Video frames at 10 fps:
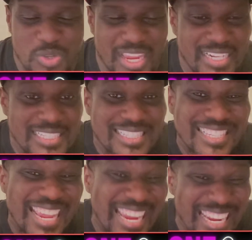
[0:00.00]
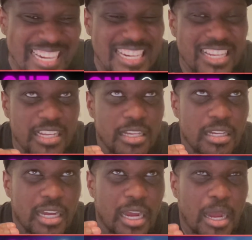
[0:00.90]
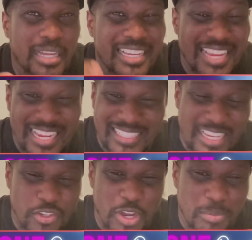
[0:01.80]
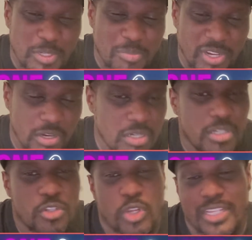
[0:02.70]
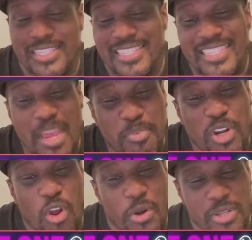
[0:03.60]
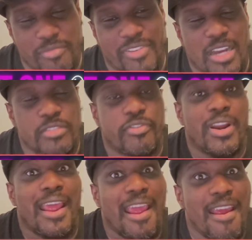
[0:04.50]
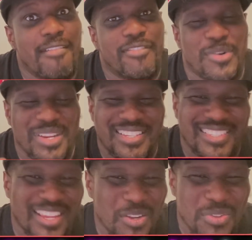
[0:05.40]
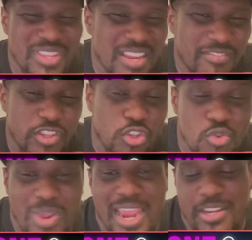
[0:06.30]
You get 10 guests that you're able to bring on. You get separate audio files for every single thing for you